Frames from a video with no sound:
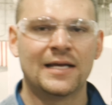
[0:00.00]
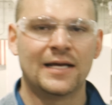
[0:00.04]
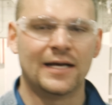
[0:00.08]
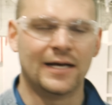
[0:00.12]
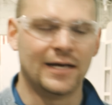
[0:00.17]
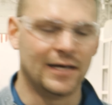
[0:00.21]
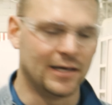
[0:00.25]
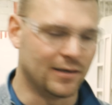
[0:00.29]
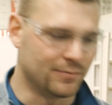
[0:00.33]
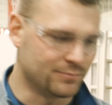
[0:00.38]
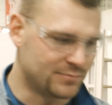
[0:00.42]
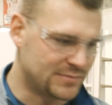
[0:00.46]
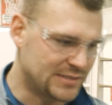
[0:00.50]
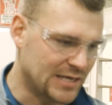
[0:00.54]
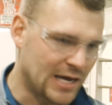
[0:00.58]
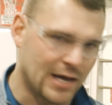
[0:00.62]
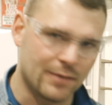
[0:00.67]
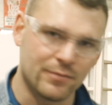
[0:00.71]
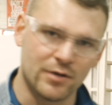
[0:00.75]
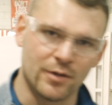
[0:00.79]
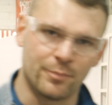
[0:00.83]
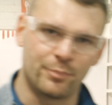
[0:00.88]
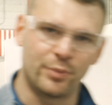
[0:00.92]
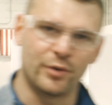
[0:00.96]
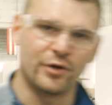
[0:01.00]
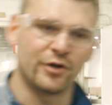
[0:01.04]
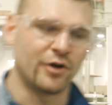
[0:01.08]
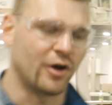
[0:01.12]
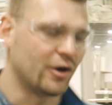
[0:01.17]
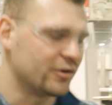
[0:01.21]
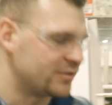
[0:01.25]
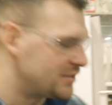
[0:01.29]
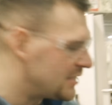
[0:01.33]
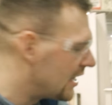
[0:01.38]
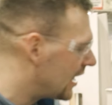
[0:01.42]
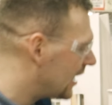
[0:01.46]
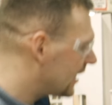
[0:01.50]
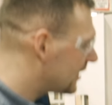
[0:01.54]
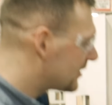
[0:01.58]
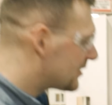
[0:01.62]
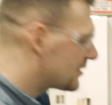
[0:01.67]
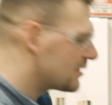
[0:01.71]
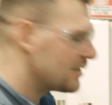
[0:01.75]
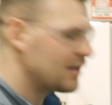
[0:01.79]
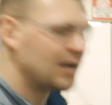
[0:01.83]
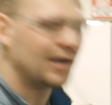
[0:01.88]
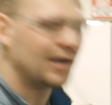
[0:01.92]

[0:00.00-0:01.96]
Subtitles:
Time to put our tanks and